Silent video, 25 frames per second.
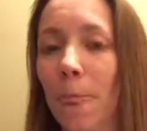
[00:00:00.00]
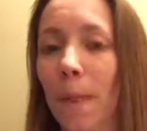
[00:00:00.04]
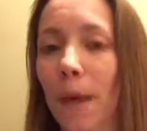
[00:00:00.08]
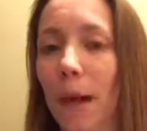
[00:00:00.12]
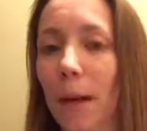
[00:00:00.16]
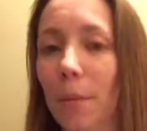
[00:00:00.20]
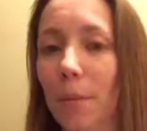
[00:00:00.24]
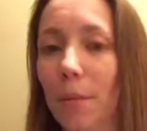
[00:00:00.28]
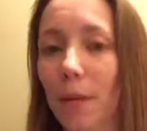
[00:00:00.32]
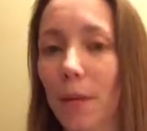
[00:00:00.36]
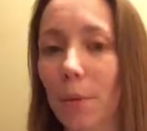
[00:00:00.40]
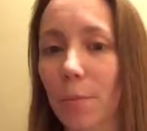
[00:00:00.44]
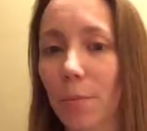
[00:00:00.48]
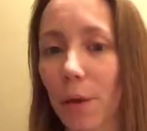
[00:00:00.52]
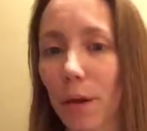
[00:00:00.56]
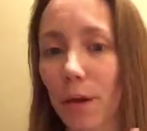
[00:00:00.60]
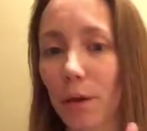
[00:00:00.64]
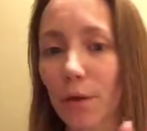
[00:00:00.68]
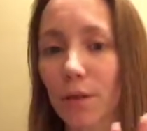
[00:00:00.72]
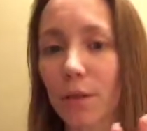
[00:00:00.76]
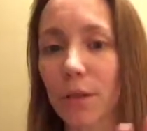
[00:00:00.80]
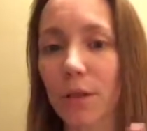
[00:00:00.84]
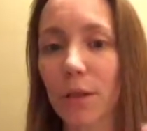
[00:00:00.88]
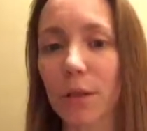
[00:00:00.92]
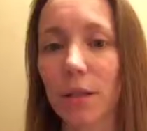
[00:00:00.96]
I'm going to
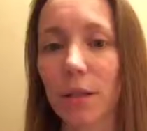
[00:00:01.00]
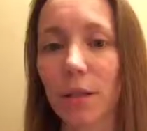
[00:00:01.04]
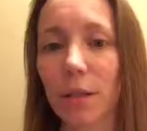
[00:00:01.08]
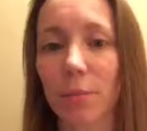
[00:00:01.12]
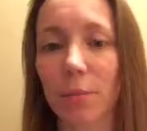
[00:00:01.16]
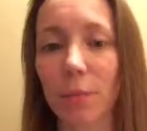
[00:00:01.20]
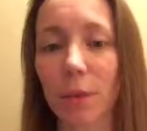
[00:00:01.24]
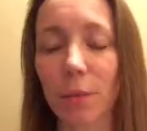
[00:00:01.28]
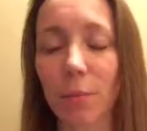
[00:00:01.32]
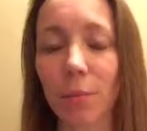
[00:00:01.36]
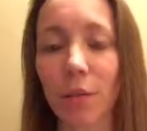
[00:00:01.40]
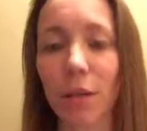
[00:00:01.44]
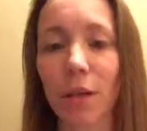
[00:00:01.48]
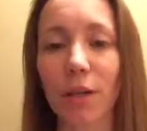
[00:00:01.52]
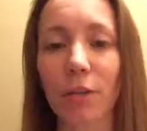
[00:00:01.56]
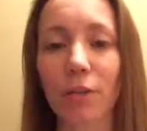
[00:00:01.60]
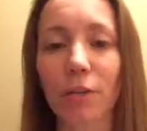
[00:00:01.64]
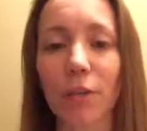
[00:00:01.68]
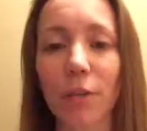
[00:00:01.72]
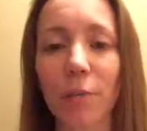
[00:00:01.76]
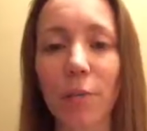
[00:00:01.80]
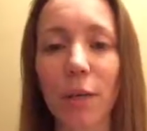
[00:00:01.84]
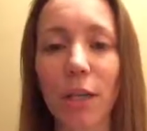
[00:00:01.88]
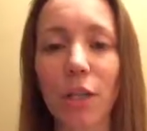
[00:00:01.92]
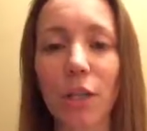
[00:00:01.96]
post the member
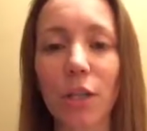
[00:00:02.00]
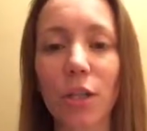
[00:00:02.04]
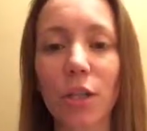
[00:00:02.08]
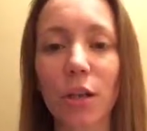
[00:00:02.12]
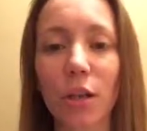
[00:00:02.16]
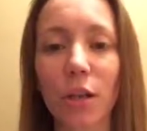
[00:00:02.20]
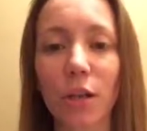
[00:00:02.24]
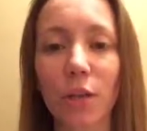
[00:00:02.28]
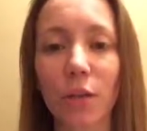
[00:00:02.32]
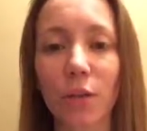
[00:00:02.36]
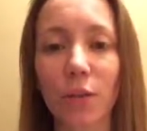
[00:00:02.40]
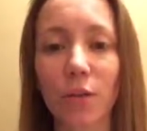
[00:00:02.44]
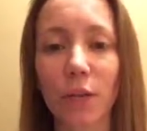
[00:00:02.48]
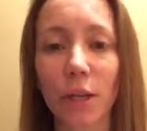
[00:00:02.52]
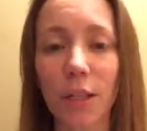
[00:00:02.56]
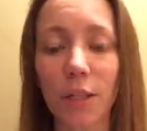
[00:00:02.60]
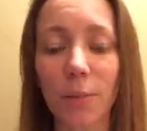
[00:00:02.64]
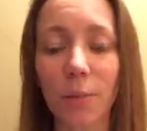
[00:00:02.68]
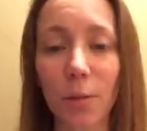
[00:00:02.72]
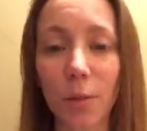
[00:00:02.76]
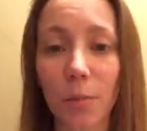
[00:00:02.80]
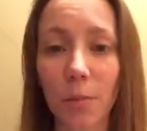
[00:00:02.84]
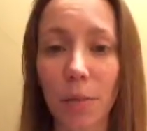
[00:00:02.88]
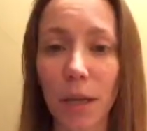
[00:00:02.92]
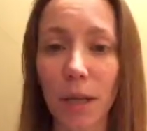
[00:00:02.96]
information on our
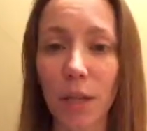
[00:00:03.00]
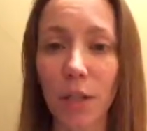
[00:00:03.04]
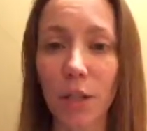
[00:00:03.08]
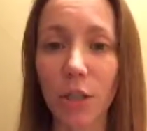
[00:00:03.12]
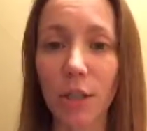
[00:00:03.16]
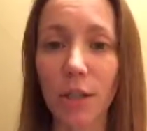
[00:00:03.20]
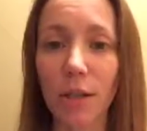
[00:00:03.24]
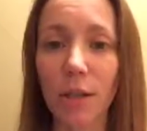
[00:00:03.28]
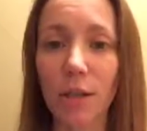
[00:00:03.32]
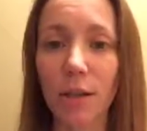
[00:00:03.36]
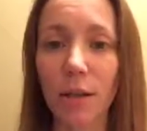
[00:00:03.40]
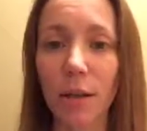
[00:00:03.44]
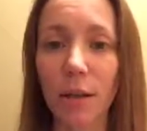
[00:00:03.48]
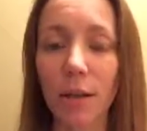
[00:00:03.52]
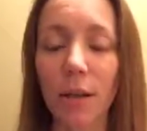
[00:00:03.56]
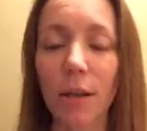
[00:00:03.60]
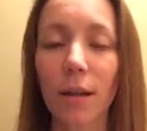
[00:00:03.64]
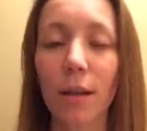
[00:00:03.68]
Facebook pages.